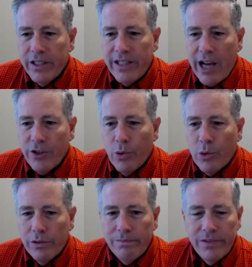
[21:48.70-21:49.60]

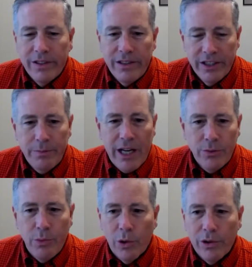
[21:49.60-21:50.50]
dashboard, the
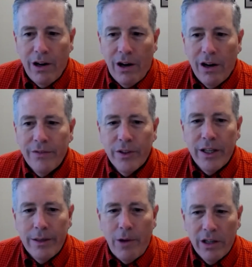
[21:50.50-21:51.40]
dispatch board on for
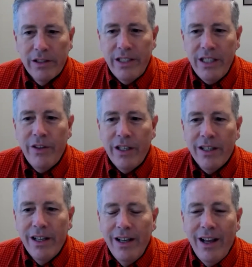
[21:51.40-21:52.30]
them on the
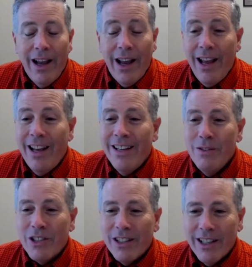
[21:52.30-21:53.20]
TV. And it
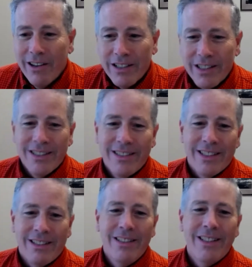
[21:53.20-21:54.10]
was hilarious because
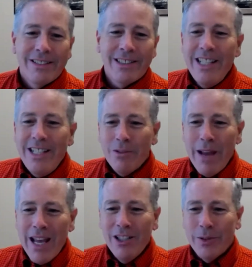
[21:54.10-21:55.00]
the senior
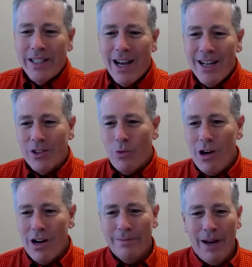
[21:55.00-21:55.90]
management guys are
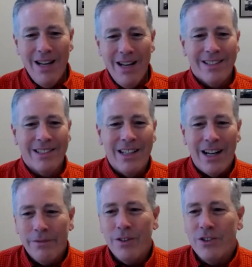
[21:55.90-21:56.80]
walking by this
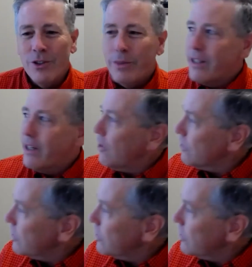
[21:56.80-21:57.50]
conference room and they're all